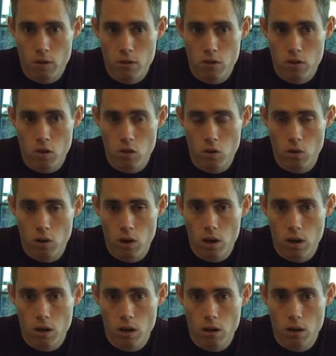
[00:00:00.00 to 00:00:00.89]

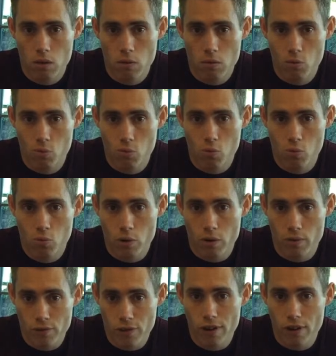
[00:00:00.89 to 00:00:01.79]
So
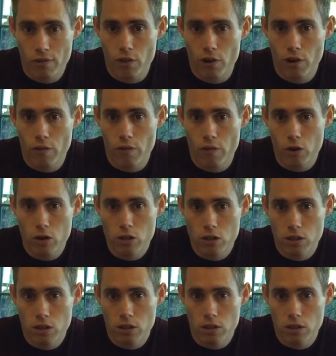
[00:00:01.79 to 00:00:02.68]
we're very, very
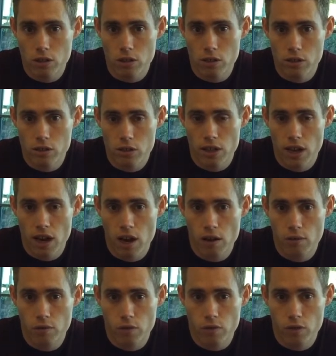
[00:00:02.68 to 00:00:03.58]
fortunate to
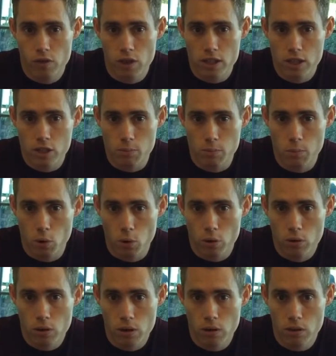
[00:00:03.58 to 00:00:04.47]
have that
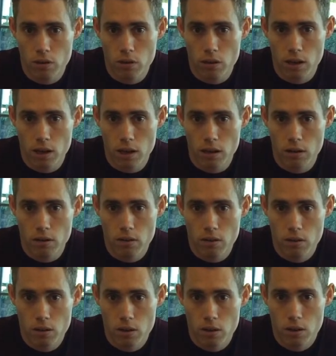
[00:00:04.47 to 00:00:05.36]
support
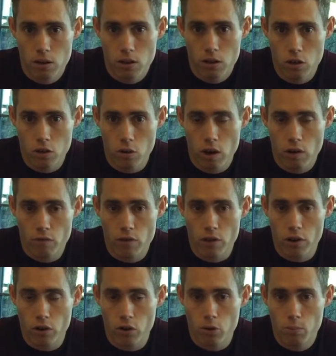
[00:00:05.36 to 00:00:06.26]
and have
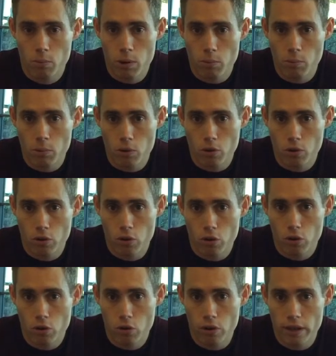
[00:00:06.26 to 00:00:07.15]
very good people
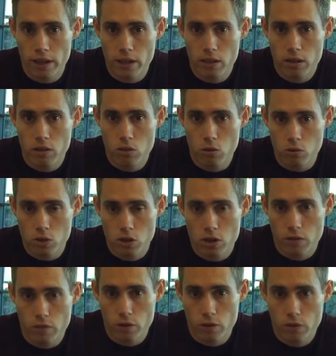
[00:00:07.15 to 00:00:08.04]
who lead
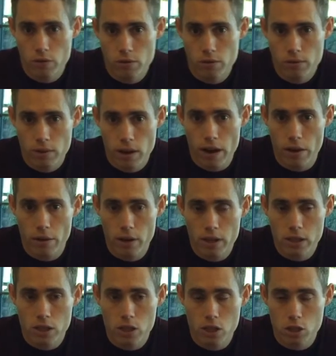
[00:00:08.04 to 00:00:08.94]
those different
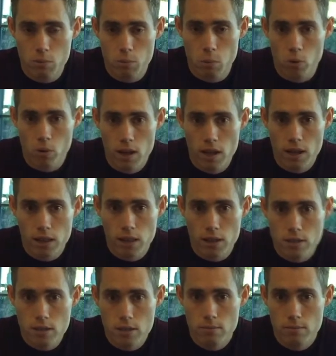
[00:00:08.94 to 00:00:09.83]
areas in supporting
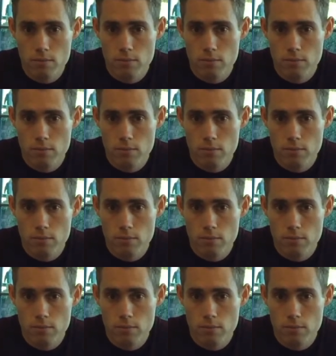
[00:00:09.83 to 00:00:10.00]
athletes.